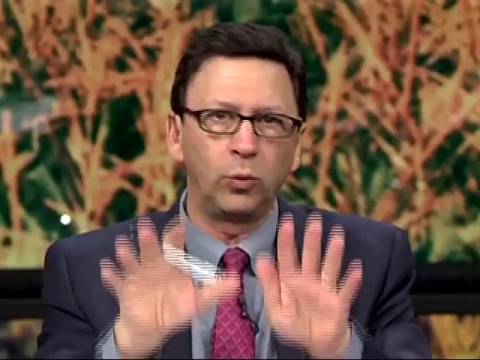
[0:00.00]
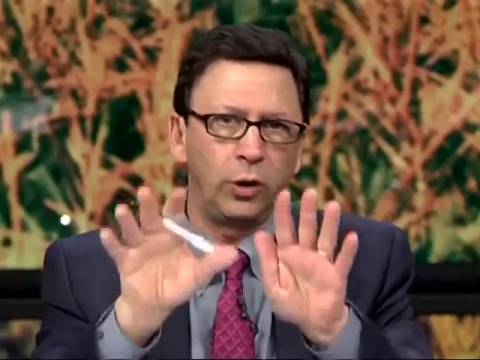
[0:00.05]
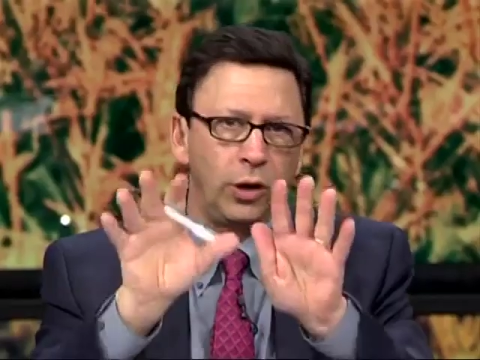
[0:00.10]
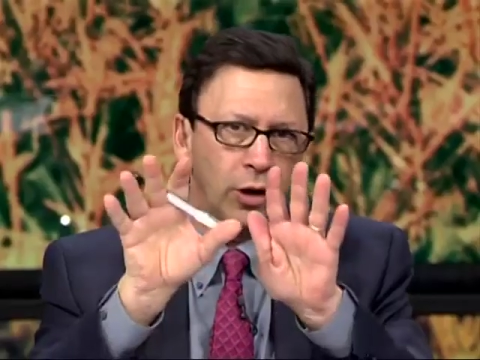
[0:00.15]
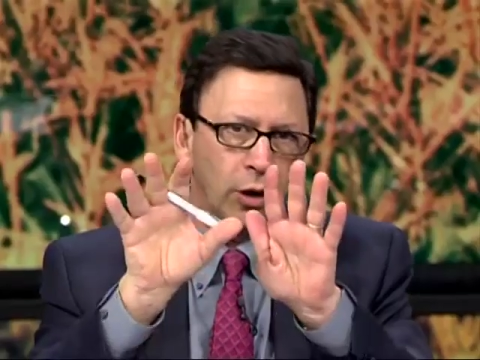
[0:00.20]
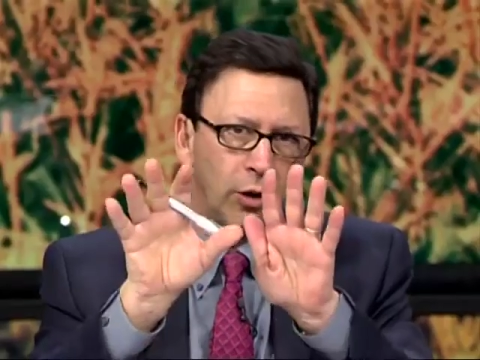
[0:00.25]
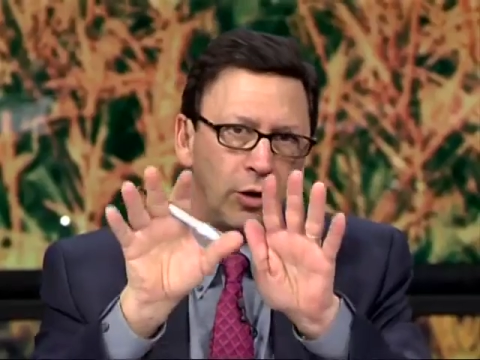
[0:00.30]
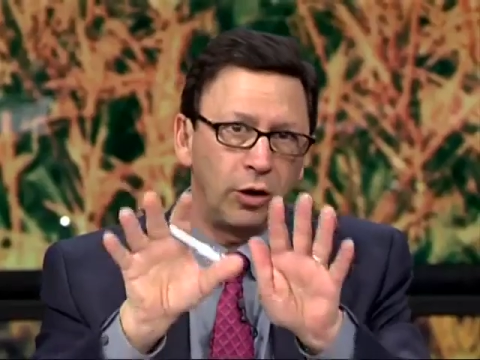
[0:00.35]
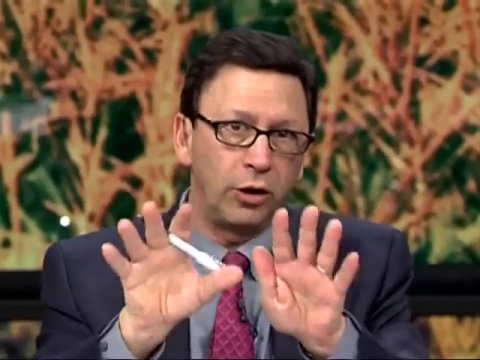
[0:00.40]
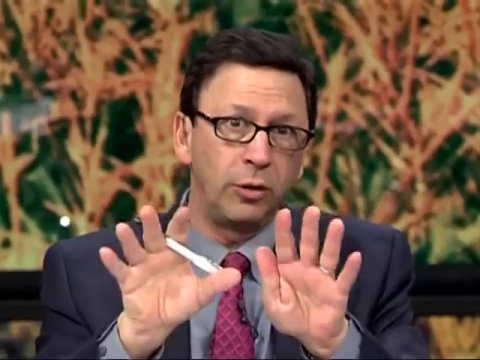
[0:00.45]
We
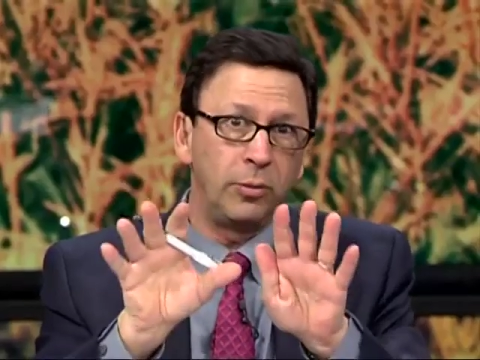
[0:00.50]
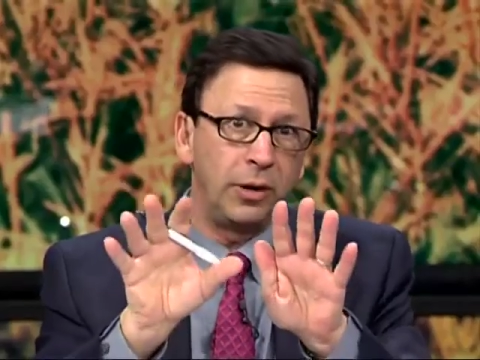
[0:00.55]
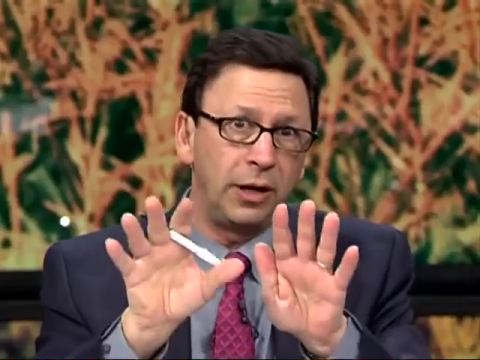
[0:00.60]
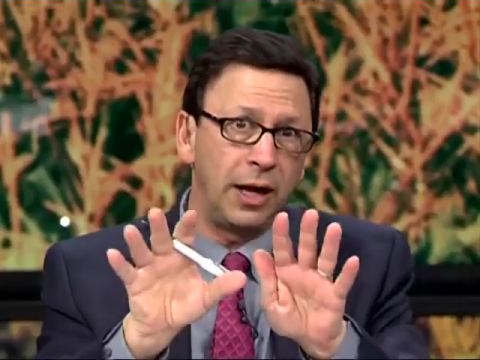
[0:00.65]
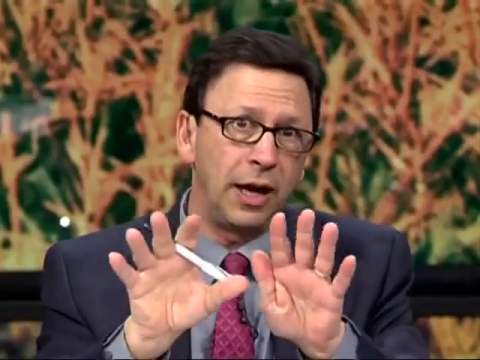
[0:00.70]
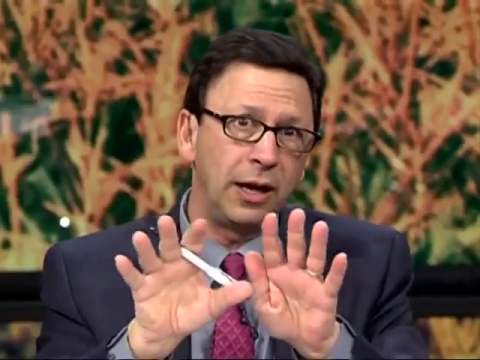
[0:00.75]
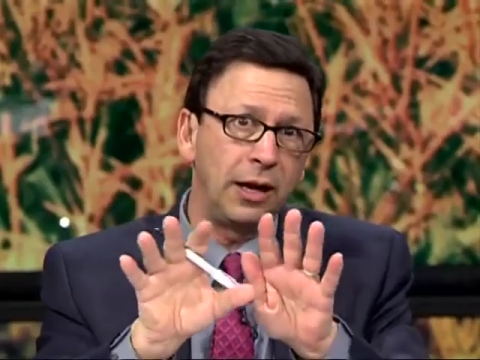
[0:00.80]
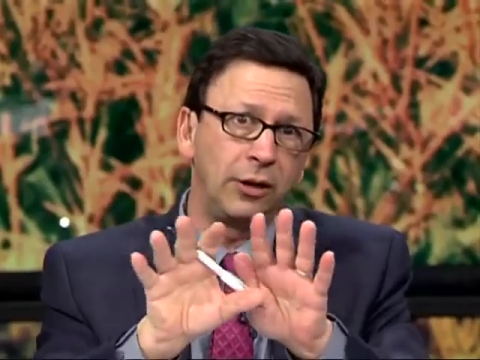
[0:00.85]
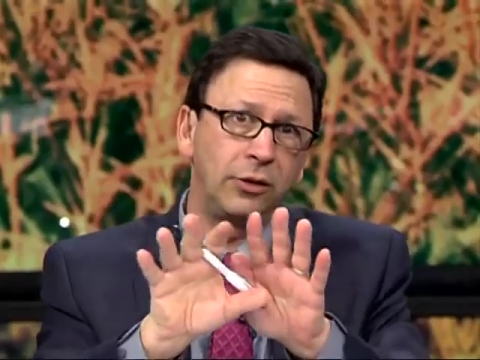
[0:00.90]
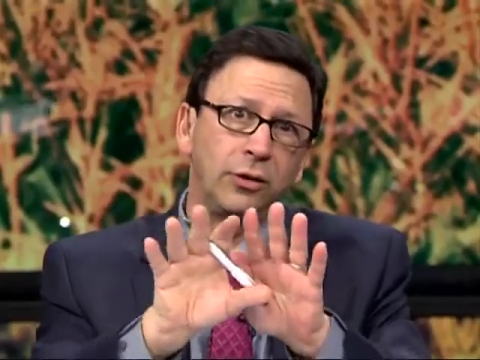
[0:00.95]
are going to be
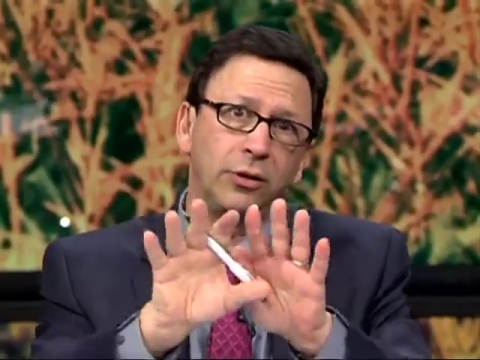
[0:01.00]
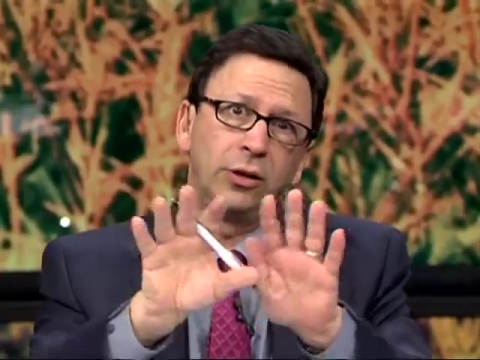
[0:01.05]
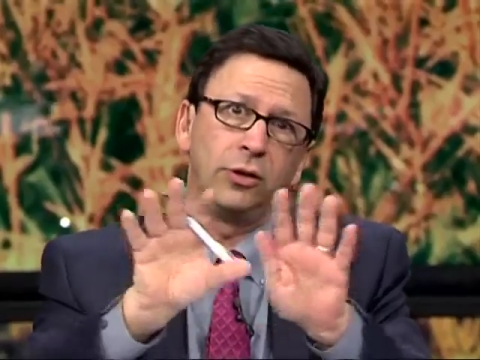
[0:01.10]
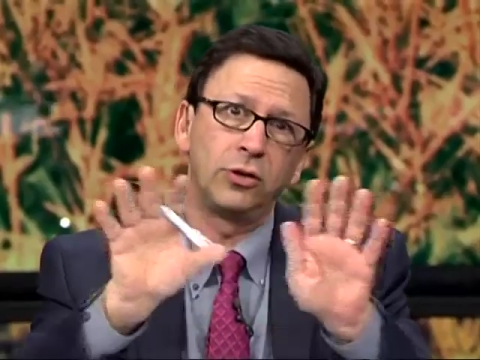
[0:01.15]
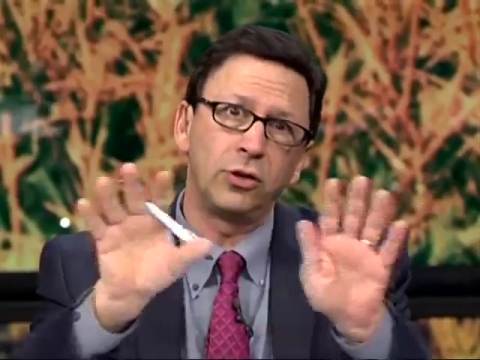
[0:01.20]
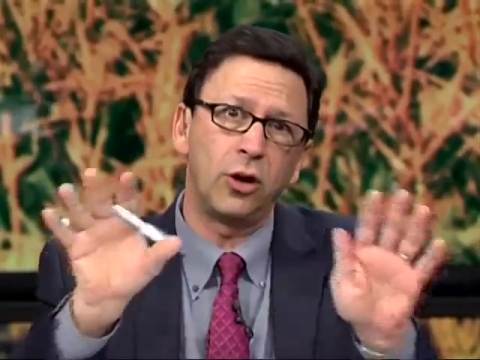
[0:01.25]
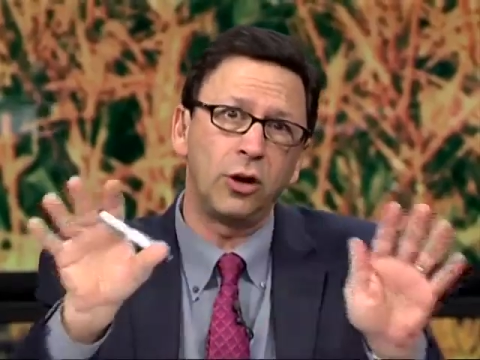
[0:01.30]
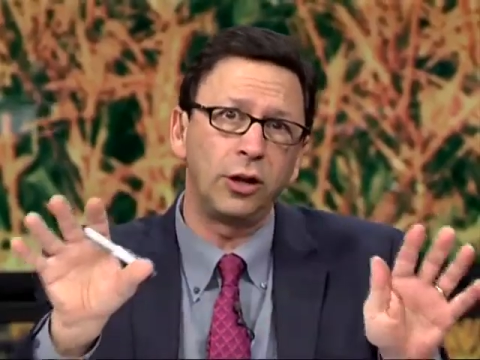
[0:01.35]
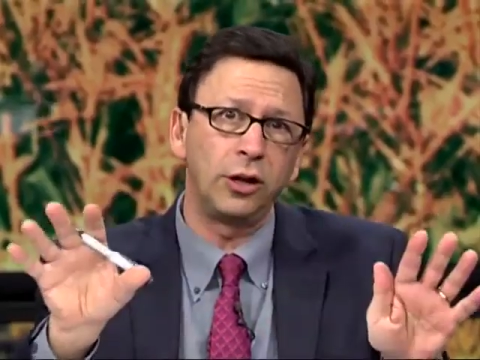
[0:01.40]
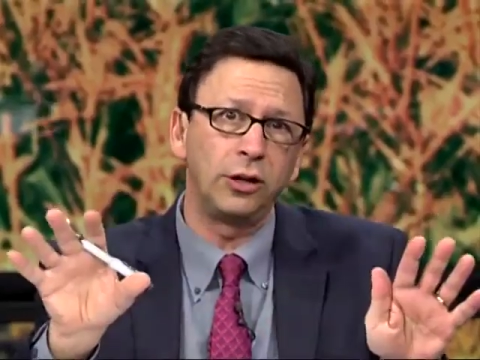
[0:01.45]
getting to
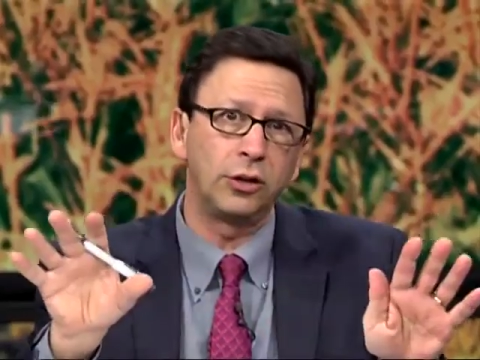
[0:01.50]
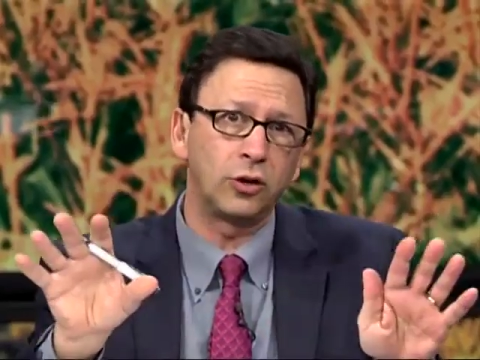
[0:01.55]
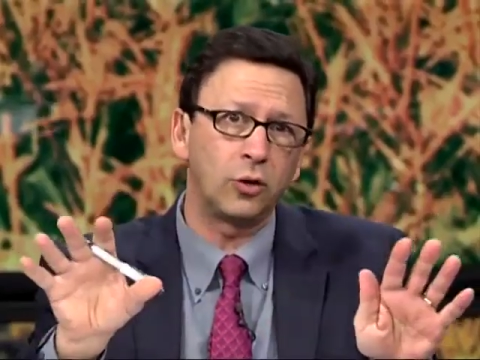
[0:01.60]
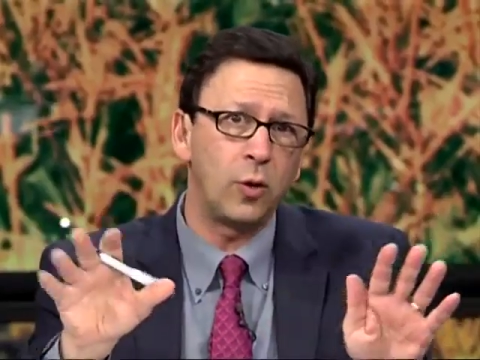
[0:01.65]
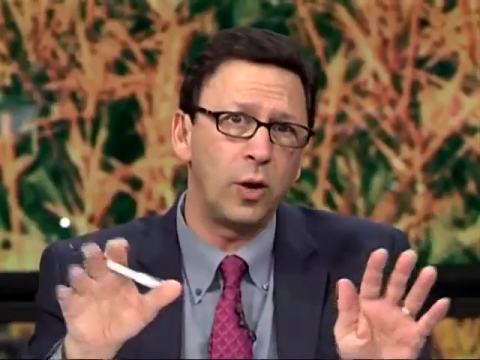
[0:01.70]
these audience